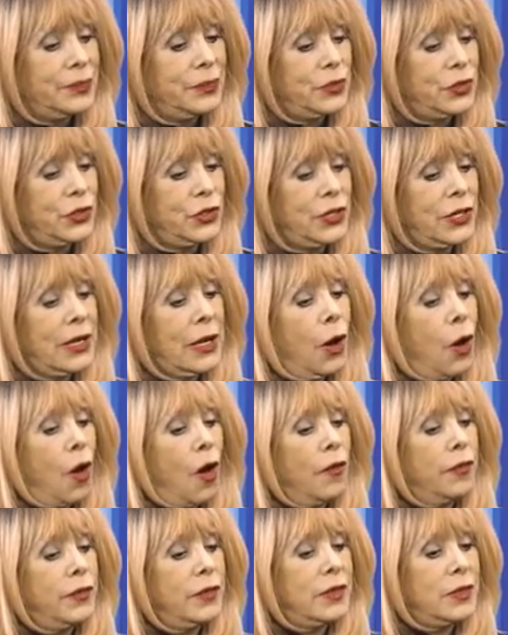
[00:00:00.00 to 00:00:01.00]
She
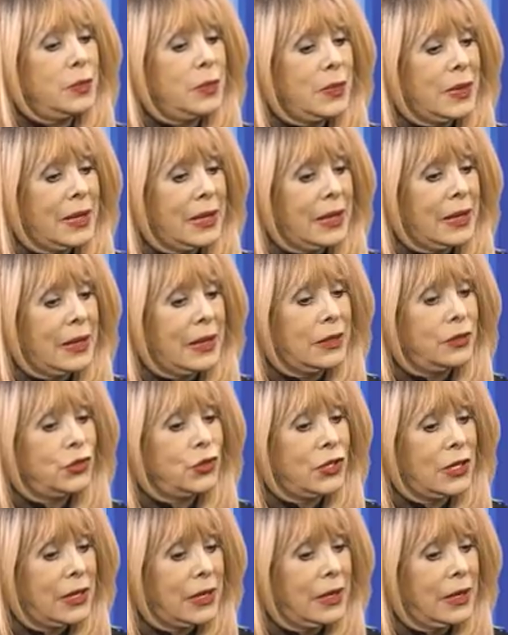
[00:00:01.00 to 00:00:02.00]
offered me, she
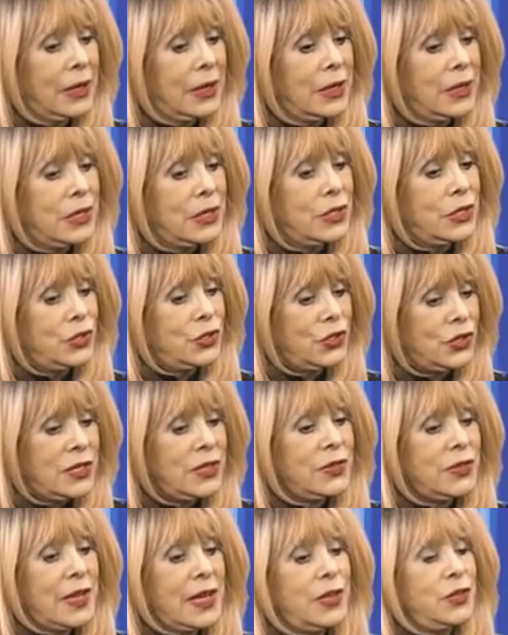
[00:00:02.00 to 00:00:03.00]

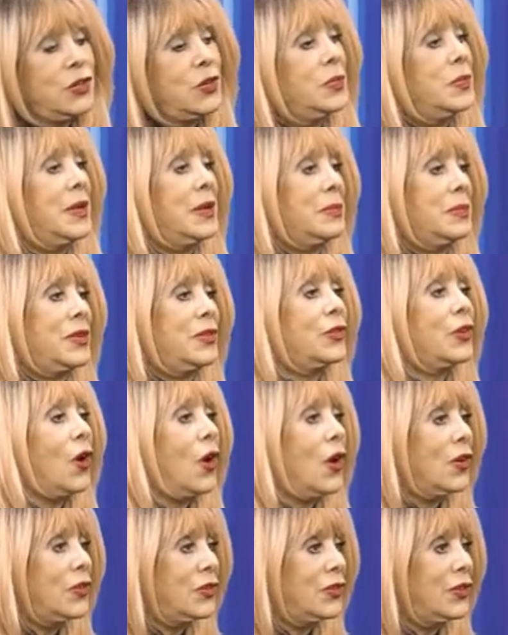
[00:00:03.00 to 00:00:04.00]
said to me, Miss
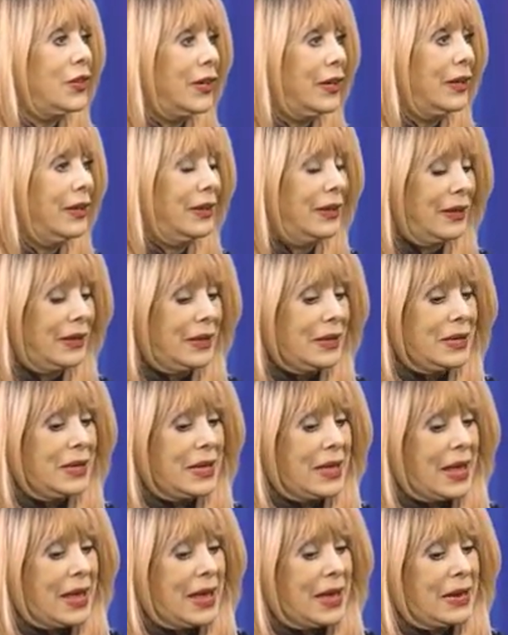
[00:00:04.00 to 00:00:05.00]
Costa,
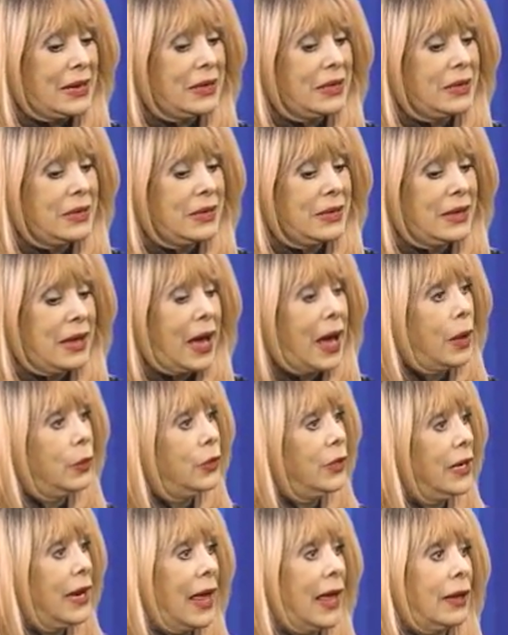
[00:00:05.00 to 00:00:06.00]
and I would
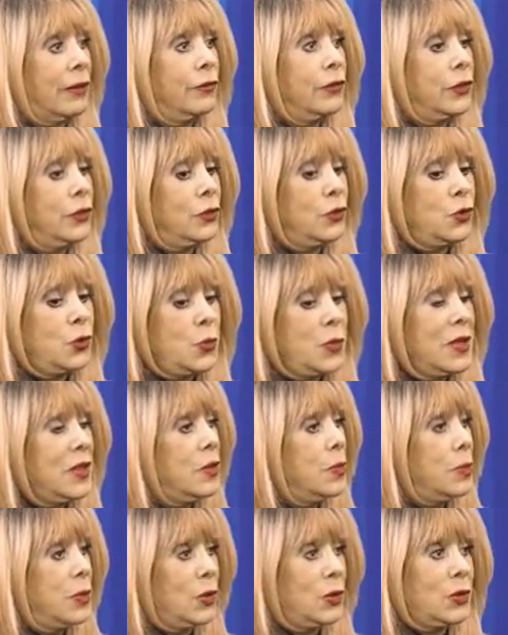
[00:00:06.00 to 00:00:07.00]
like for you to be the
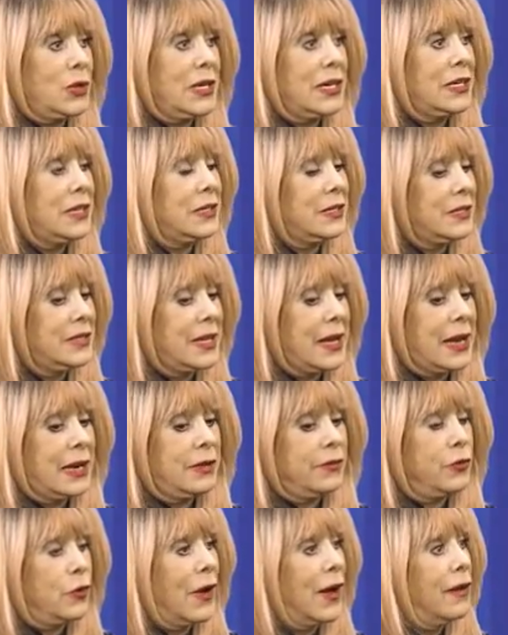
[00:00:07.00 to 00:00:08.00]
building designer for our
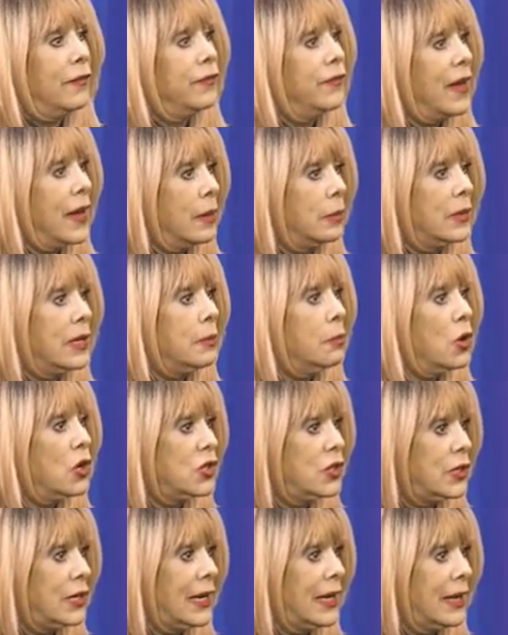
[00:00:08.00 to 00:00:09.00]
family
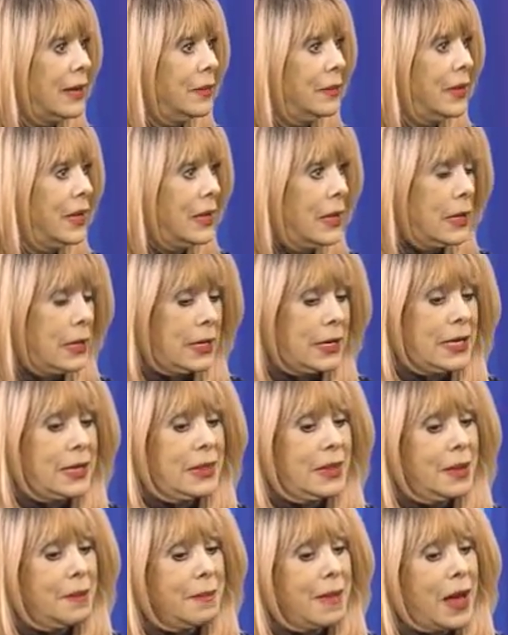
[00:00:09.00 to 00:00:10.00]
mausoleum in the
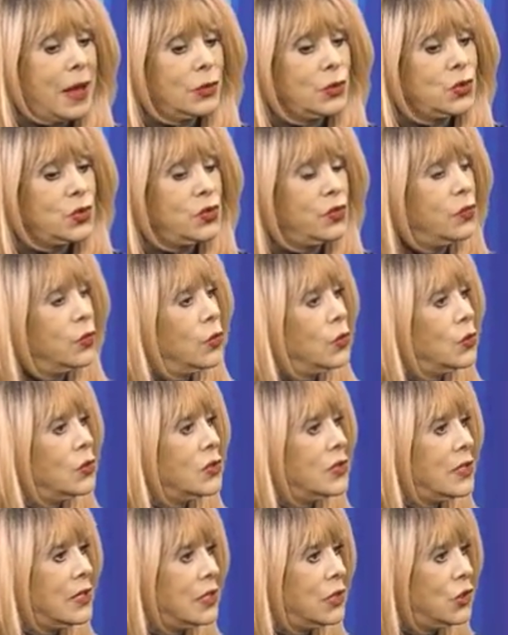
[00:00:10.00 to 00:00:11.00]
mountains of Wuxi,
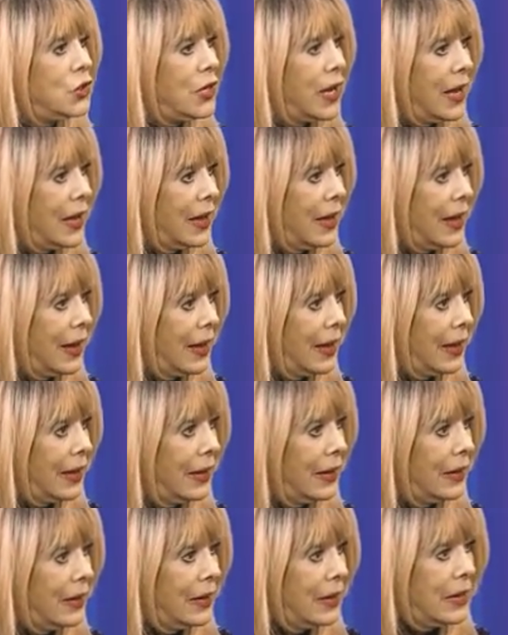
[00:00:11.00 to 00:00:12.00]
Shanghai.
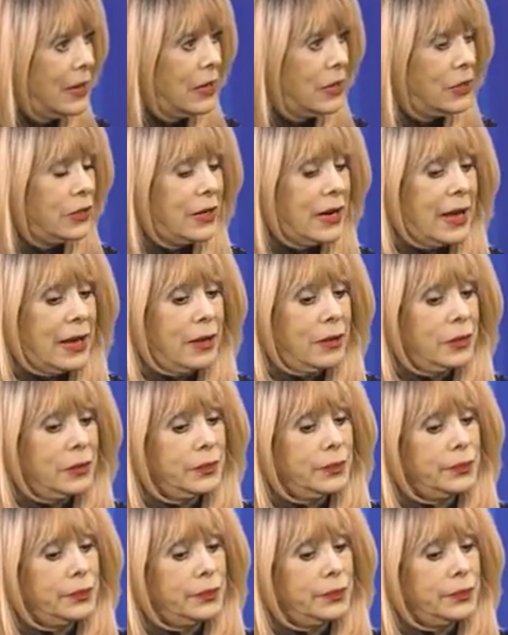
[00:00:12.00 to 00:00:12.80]
Now,